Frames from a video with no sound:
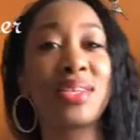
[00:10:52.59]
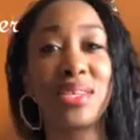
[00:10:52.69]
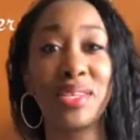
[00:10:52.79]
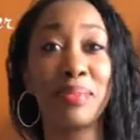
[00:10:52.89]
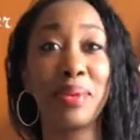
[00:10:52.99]

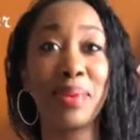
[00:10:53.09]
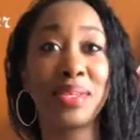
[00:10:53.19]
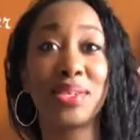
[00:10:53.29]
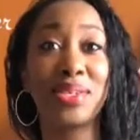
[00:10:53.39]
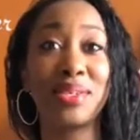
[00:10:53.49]
just sent me a
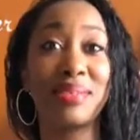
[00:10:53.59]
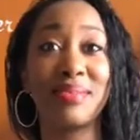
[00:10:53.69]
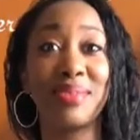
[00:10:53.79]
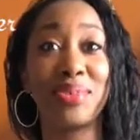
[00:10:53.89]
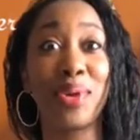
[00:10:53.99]
message, and
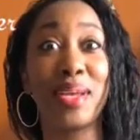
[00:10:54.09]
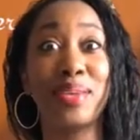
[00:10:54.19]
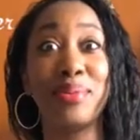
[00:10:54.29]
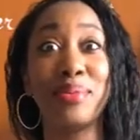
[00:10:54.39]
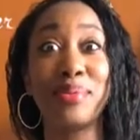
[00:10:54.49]
great
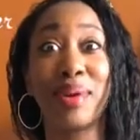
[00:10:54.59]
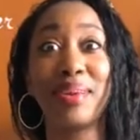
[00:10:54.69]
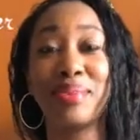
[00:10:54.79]
news.